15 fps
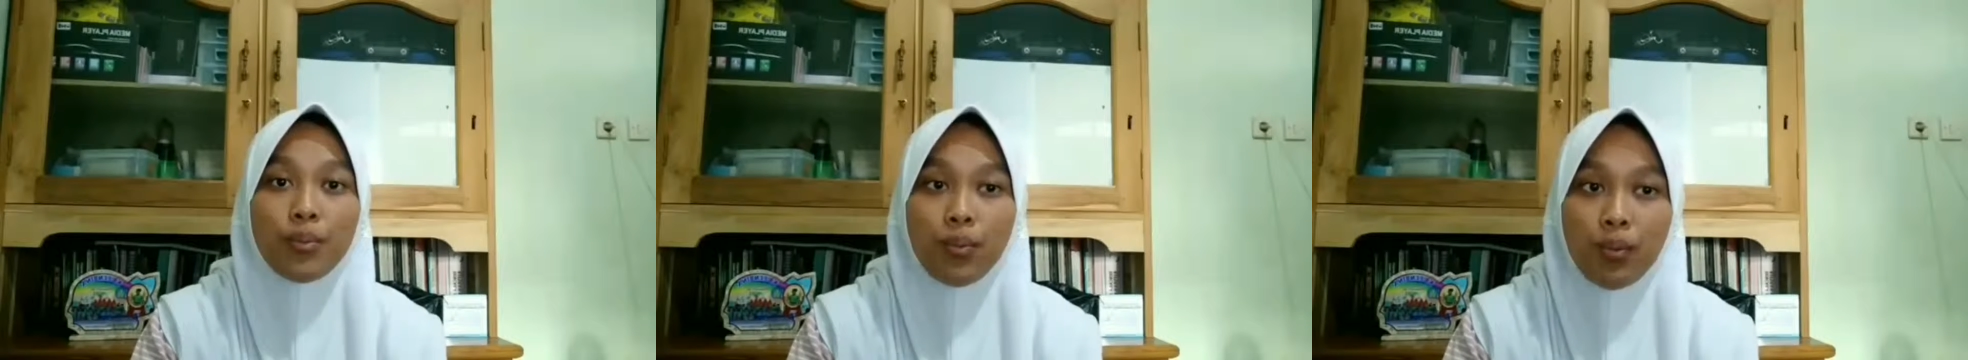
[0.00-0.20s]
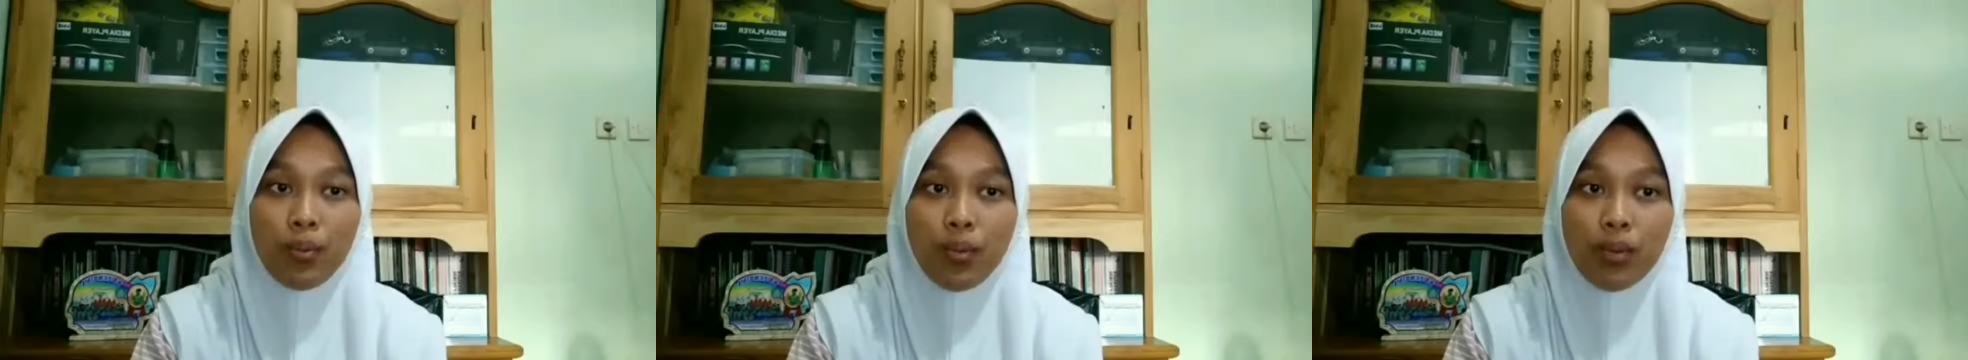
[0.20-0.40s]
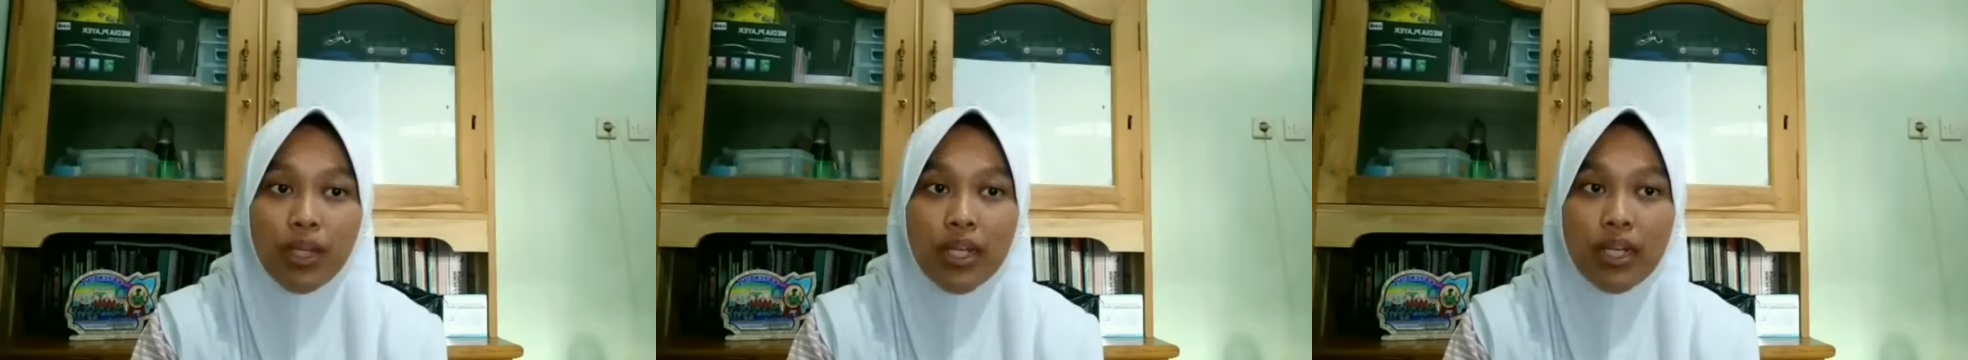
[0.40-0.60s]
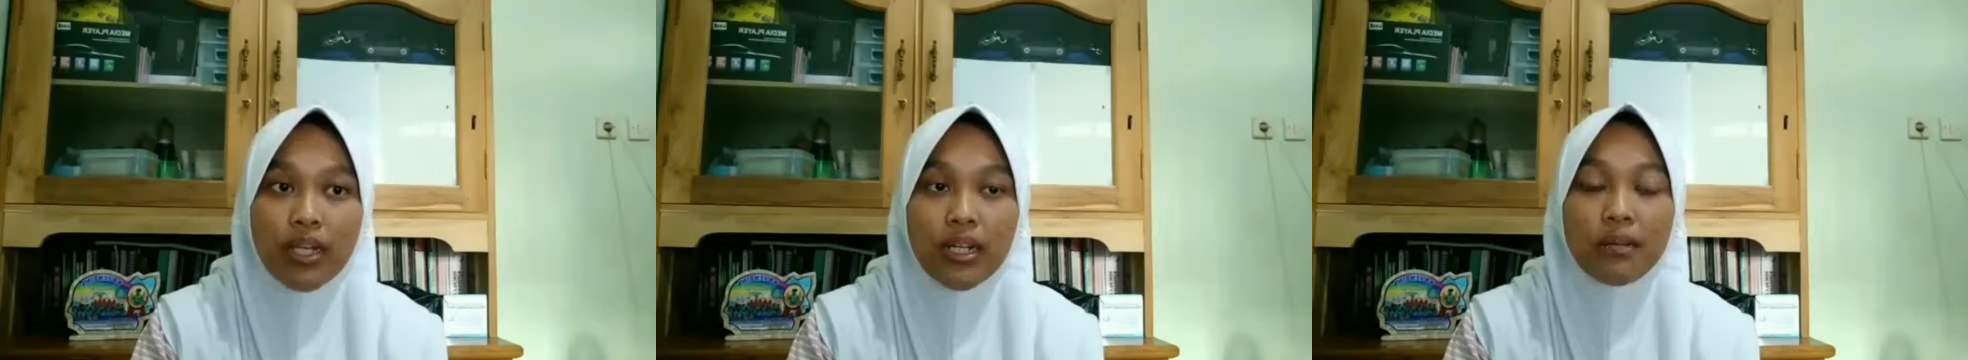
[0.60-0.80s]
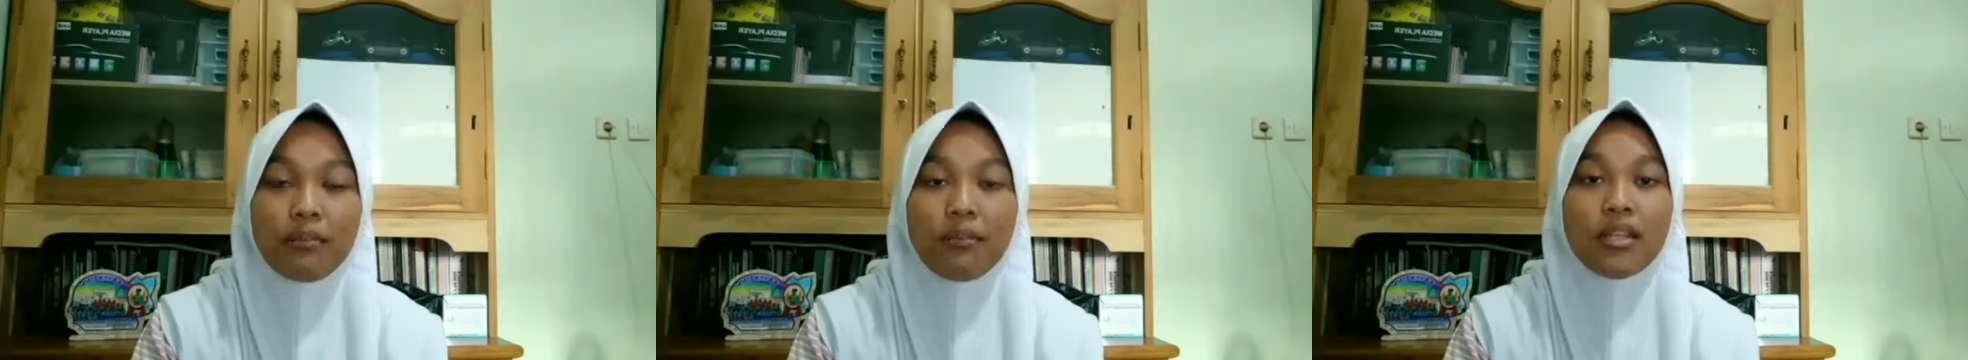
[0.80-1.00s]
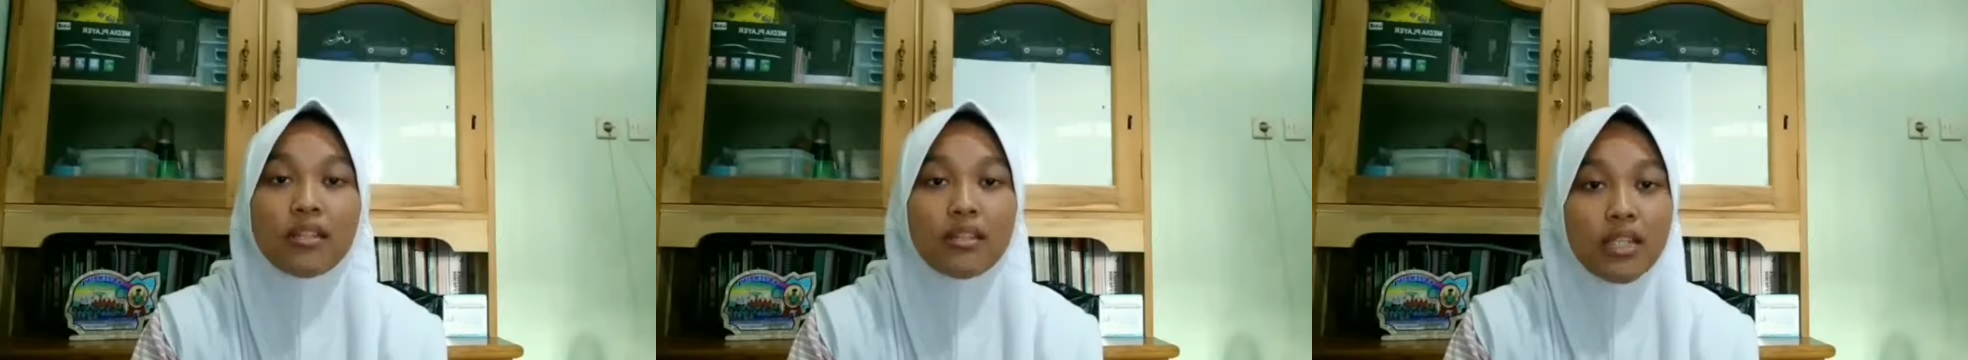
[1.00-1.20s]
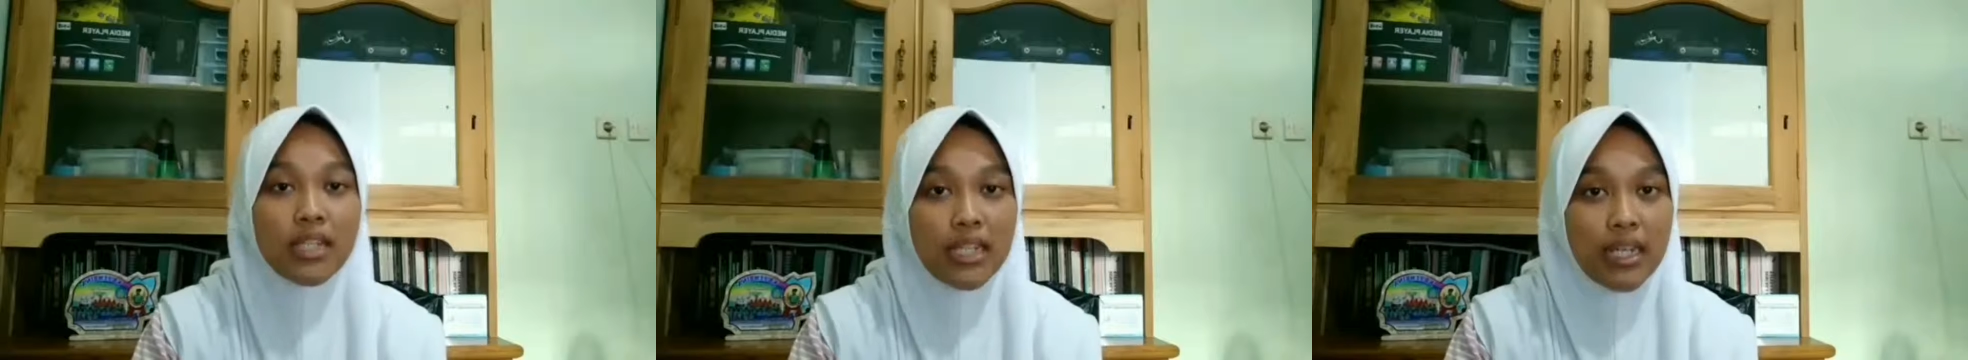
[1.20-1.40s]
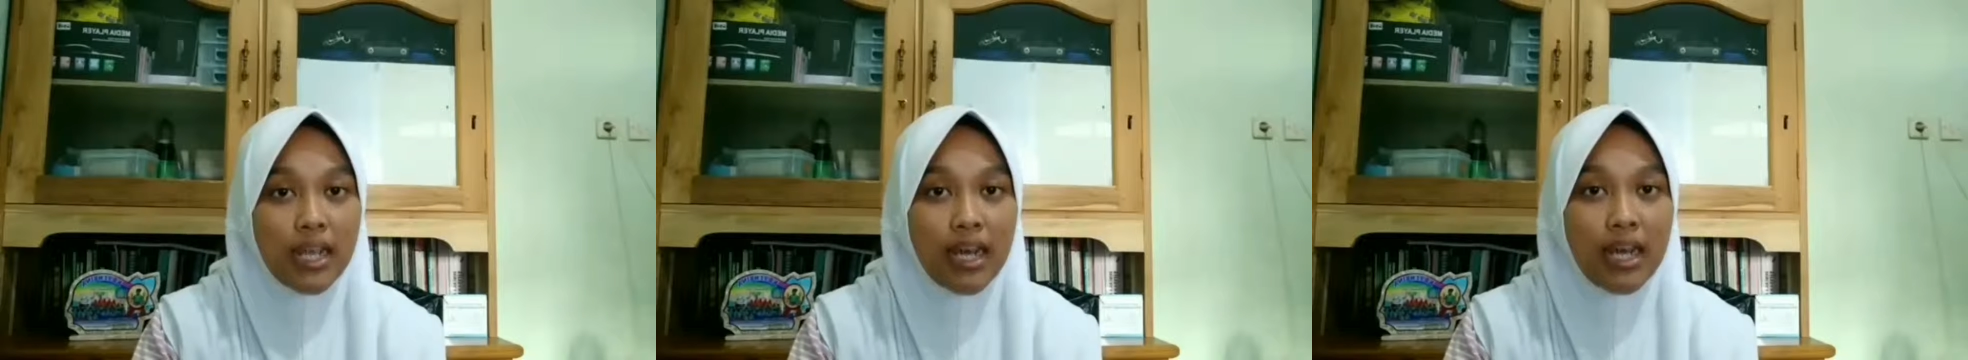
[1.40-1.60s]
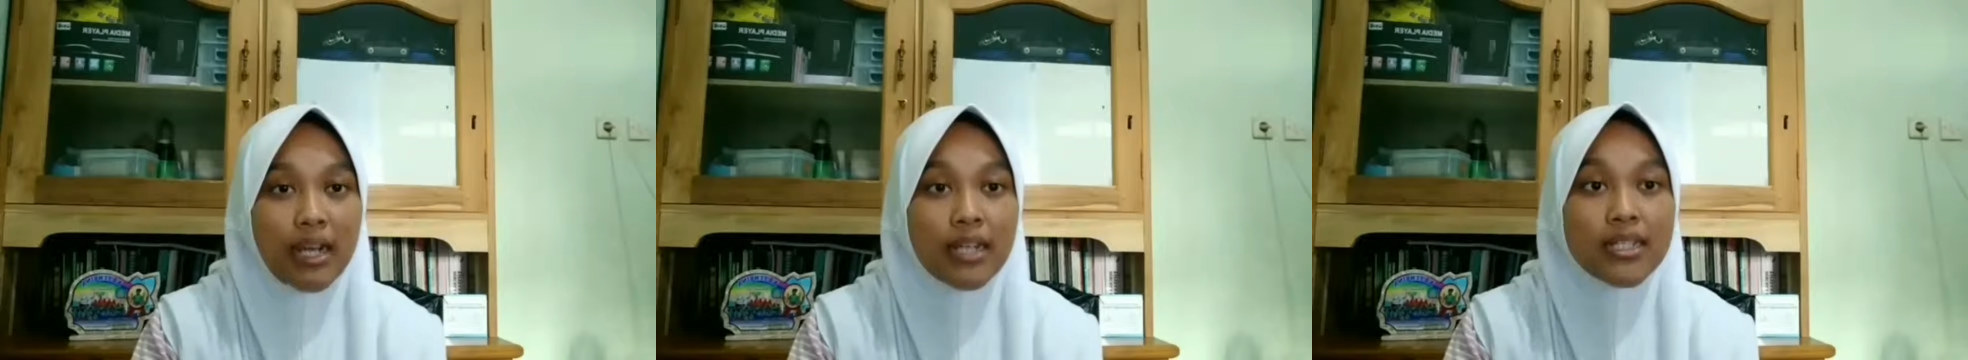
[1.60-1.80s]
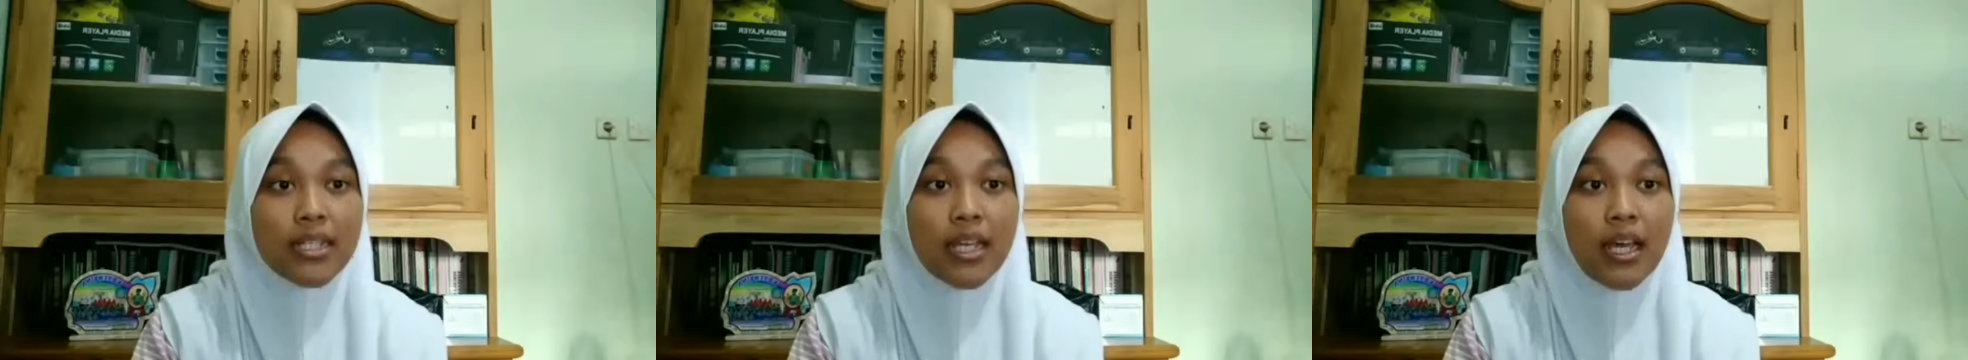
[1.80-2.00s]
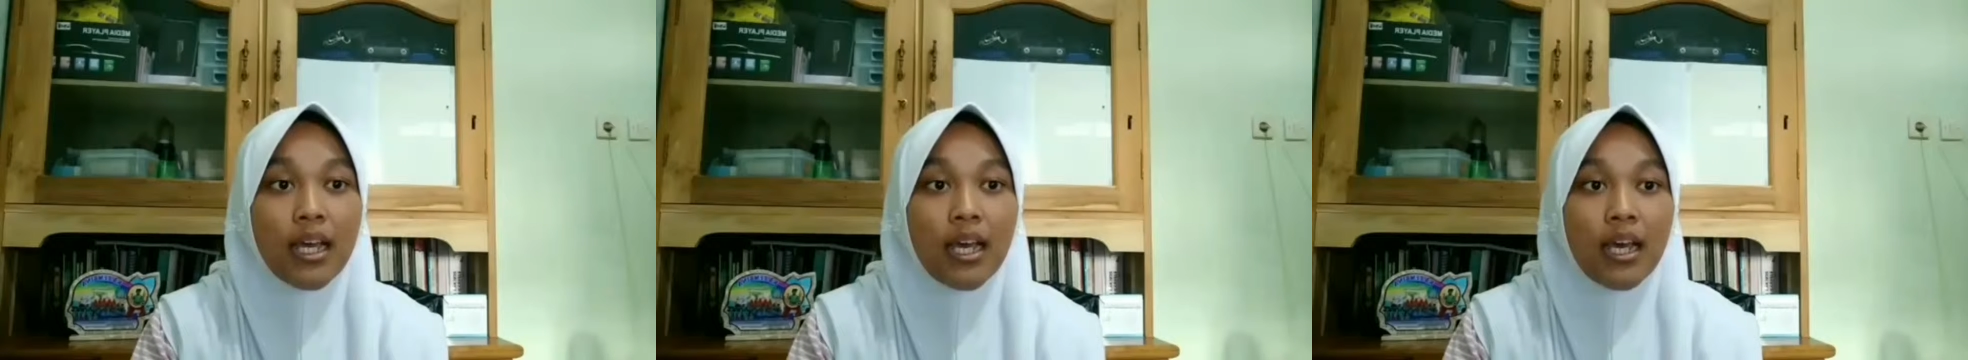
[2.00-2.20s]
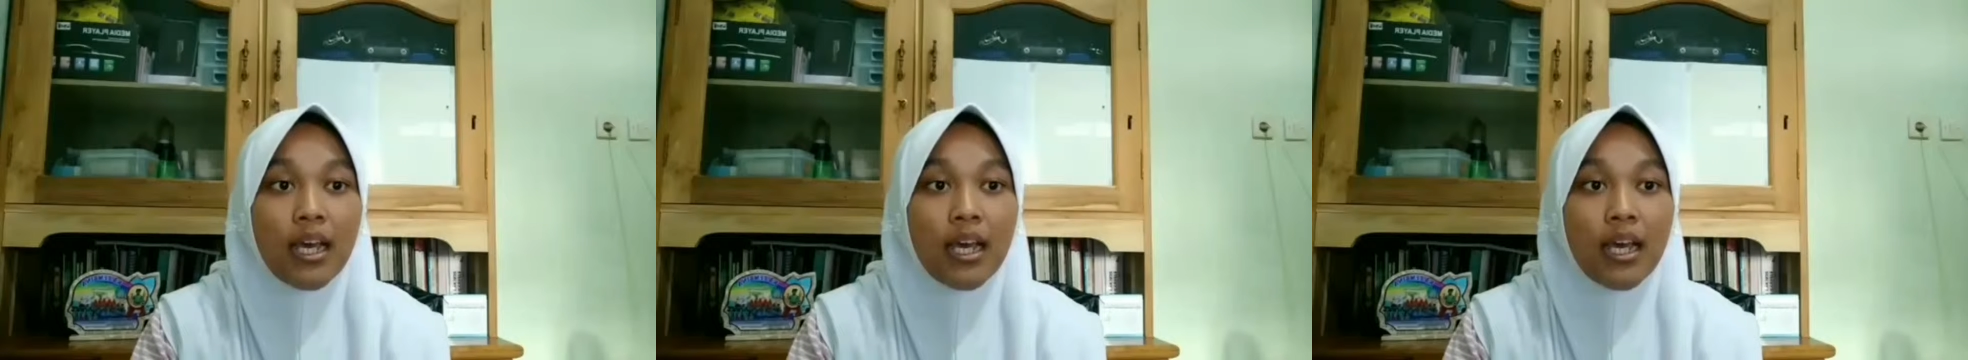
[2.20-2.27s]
biological materials